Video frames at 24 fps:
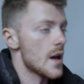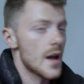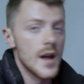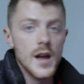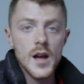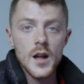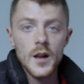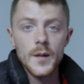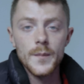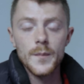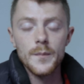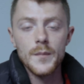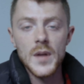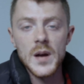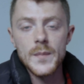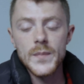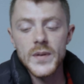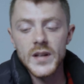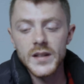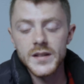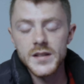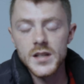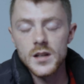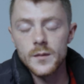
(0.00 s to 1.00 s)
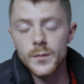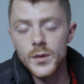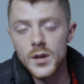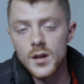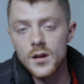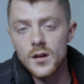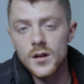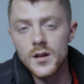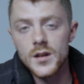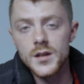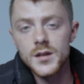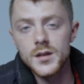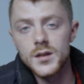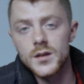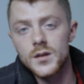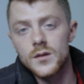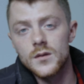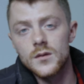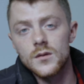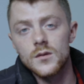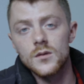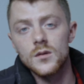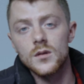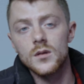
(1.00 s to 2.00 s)
And my big tip here is
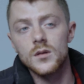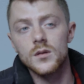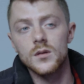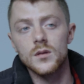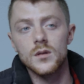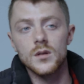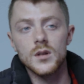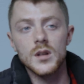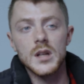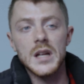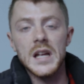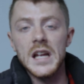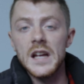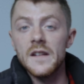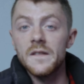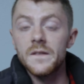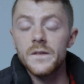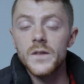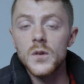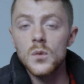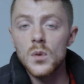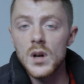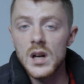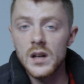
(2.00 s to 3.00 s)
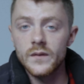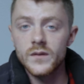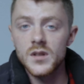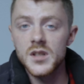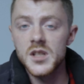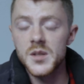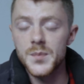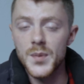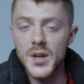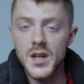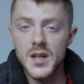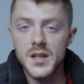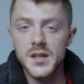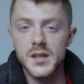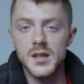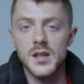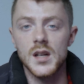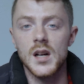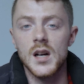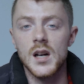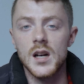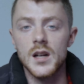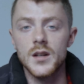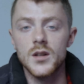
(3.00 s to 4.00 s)
to, if you have the space
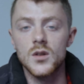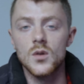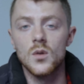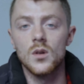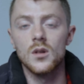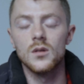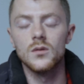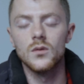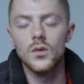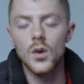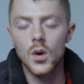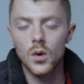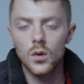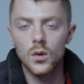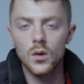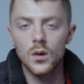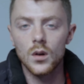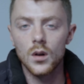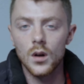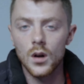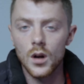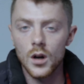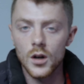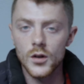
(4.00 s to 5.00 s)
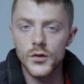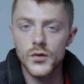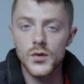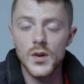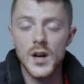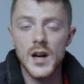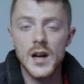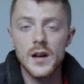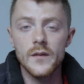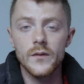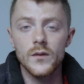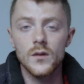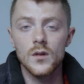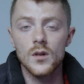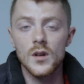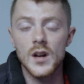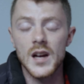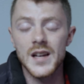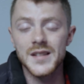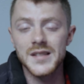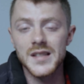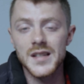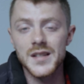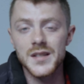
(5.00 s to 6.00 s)
on your local hard drive, your
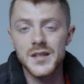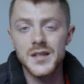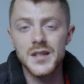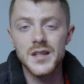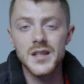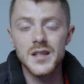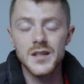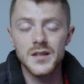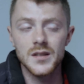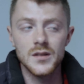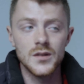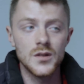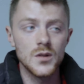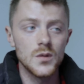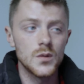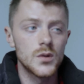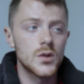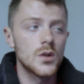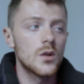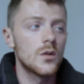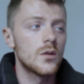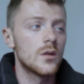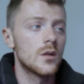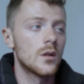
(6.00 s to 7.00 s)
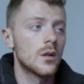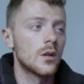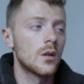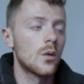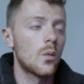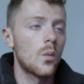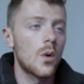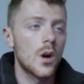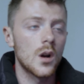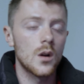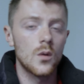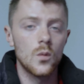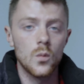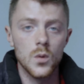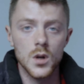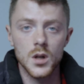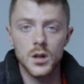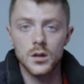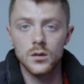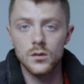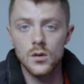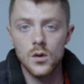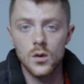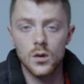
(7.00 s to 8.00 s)
SSD, to do so, you're gonna wanna
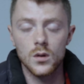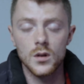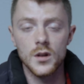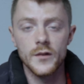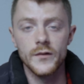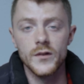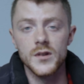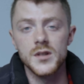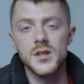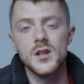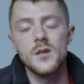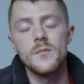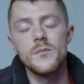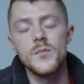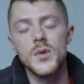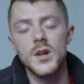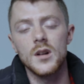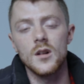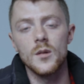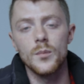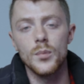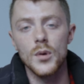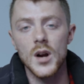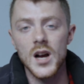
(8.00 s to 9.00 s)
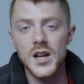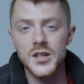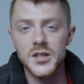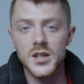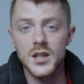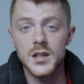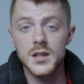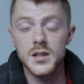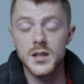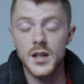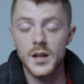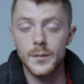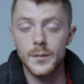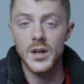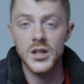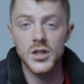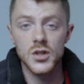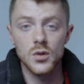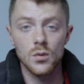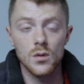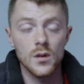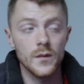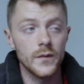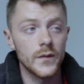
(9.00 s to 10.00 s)
work locally. For some bigger projects my
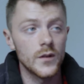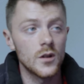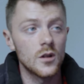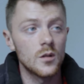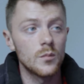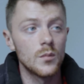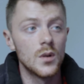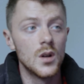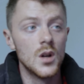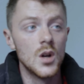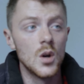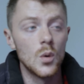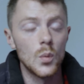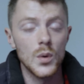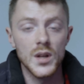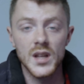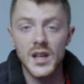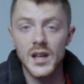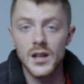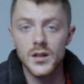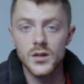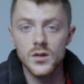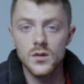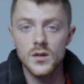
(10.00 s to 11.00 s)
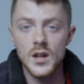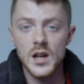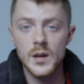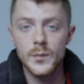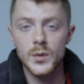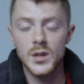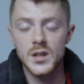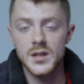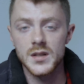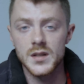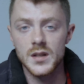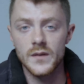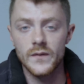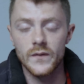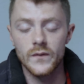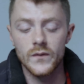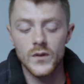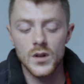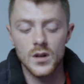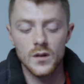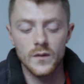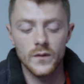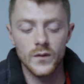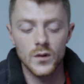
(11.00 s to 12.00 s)
short film, we can't do that because
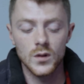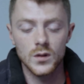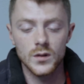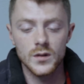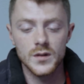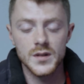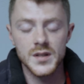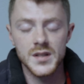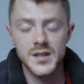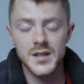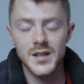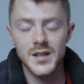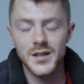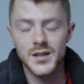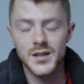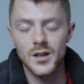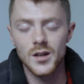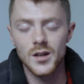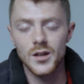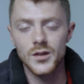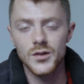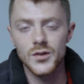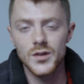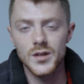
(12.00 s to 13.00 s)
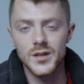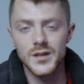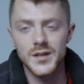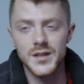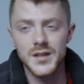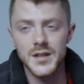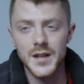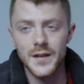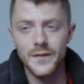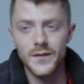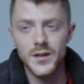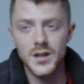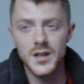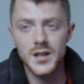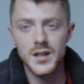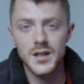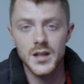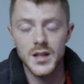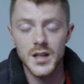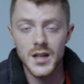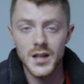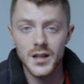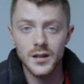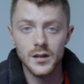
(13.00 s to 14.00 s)
the folder is 670
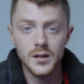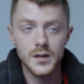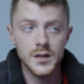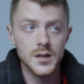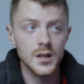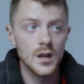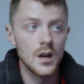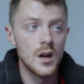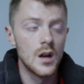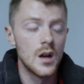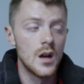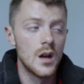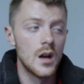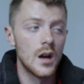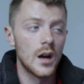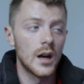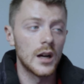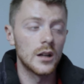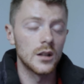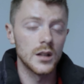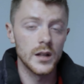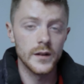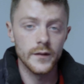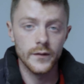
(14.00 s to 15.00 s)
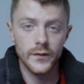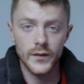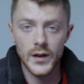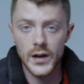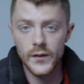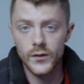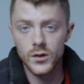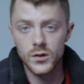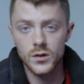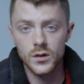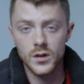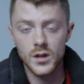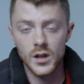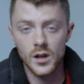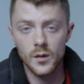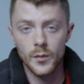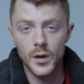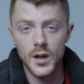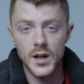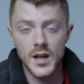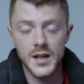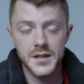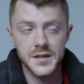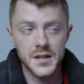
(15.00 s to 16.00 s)
gigs. I only have 500
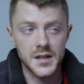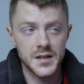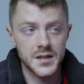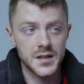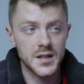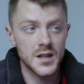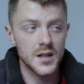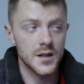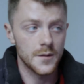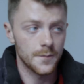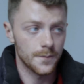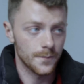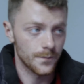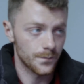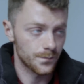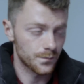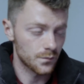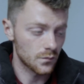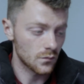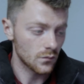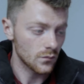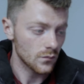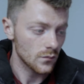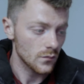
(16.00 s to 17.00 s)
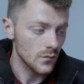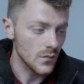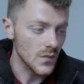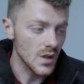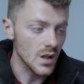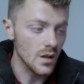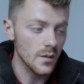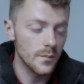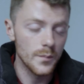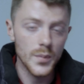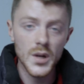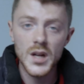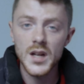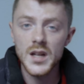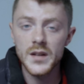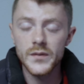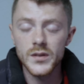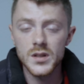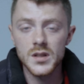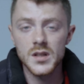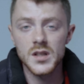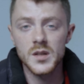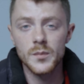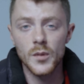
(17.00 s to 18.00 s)
gigabyte SSD. But if
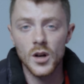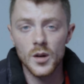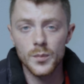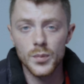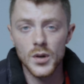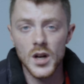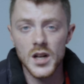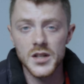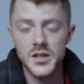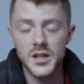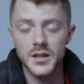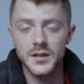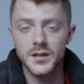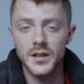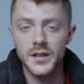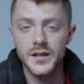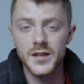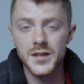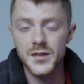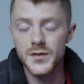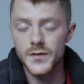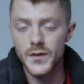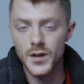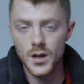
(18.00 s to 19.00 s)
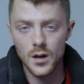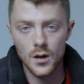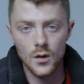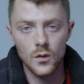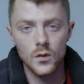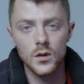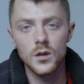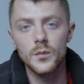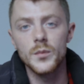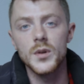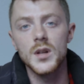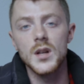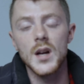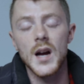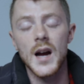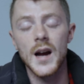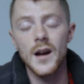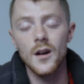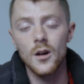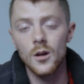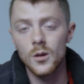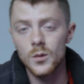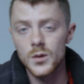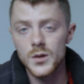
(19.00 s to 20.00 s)
it's a small project like this video will be,
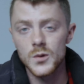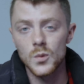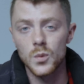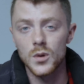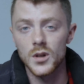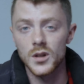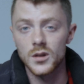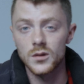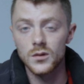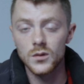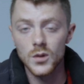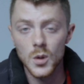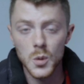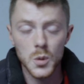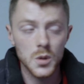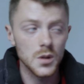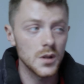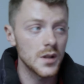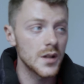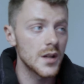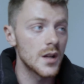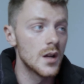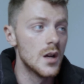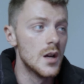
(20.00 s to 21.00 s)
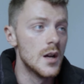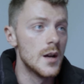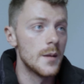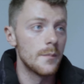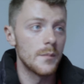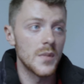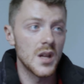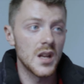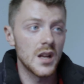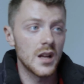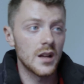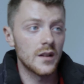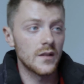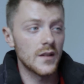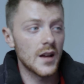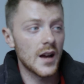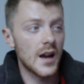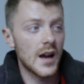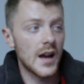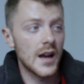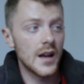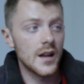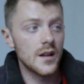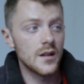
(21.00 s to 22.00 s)
I always work locally, meaning
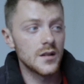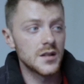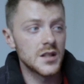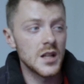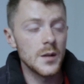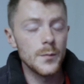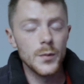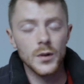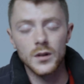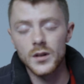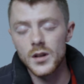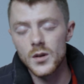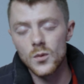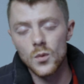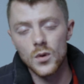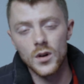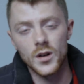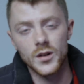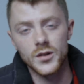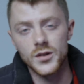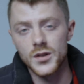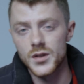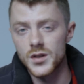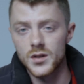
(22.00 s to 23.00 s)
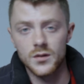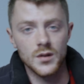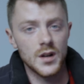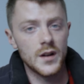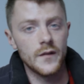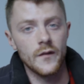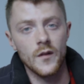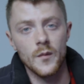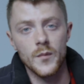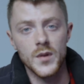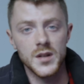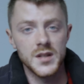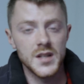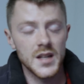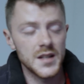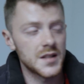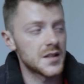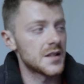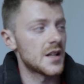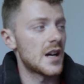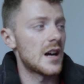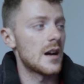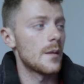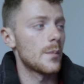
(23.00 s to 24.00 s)
that I typically work just straight from the
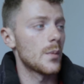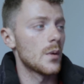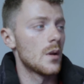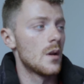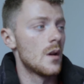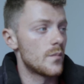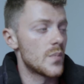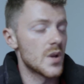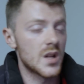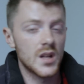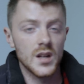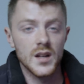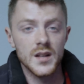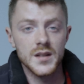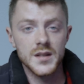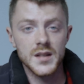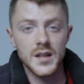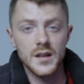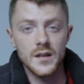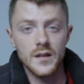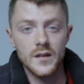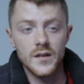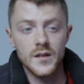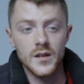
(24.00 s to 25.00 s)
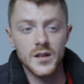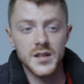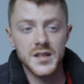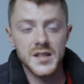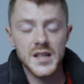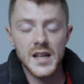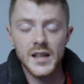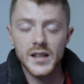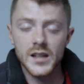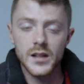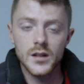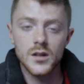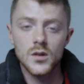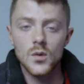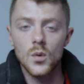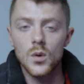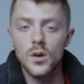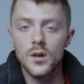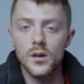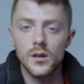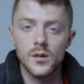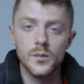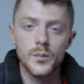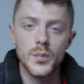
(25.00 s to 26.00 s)
desktop, because the second
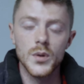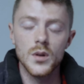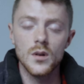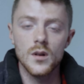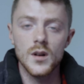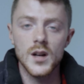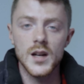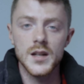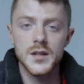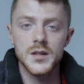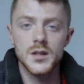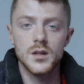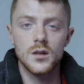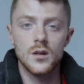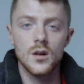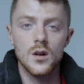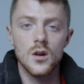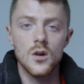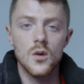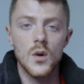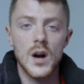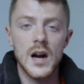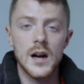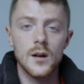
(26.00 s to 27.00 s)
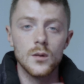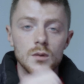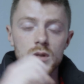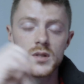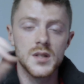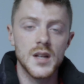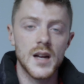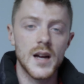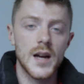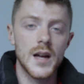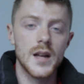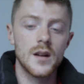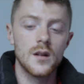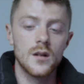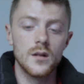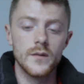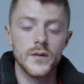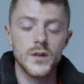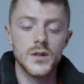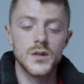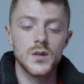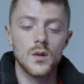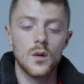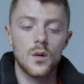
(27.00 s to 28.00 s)
your computer has to go outside of
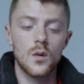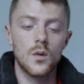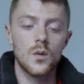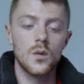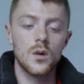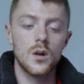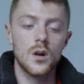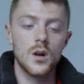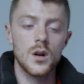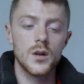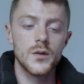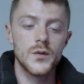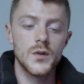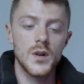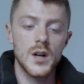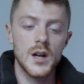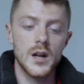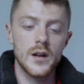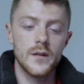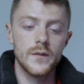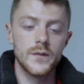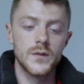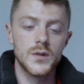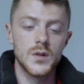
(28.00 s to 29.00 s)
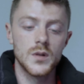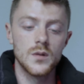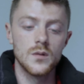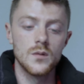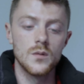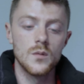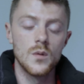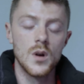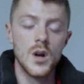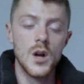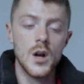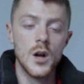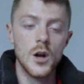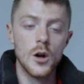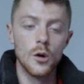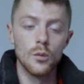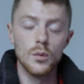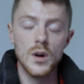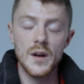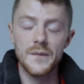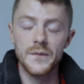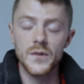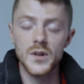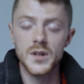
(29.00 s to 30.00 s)
its own hard drive to
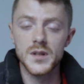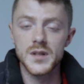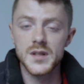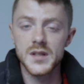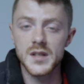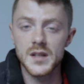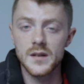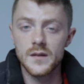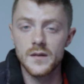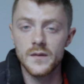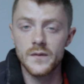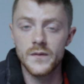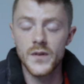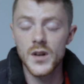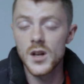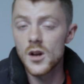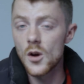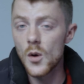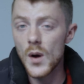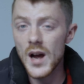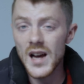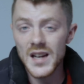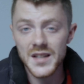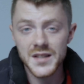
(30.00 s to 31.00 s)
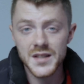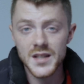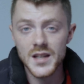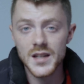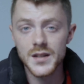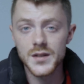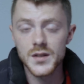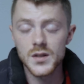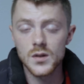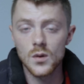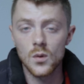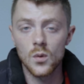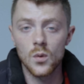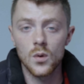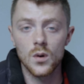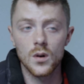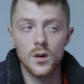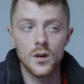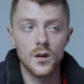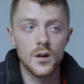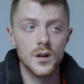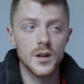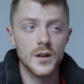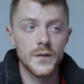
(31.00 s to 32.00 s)
reference video assets,
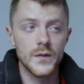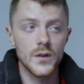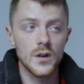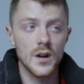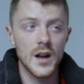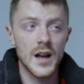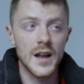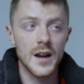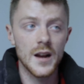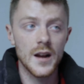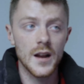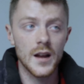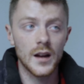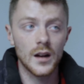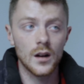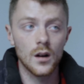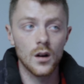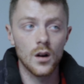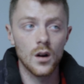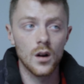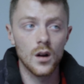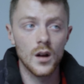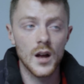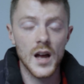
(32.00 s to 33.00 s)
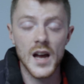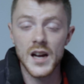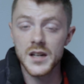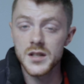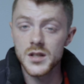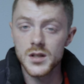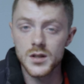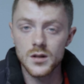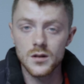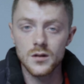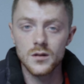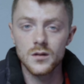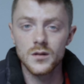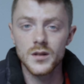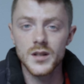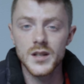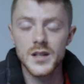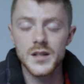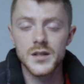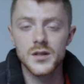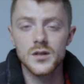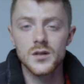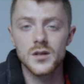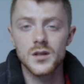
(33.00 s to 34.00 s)
or if you're editing
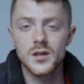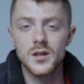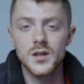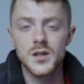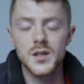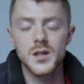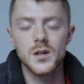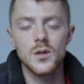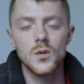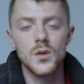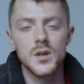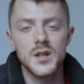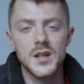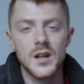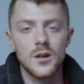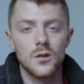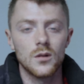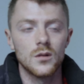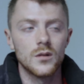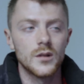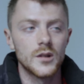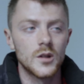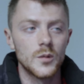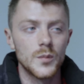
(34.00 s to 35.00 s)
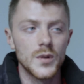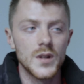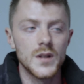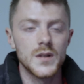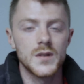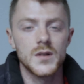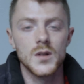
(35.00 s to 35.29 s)
externally, it's just going to slow it down a little bit.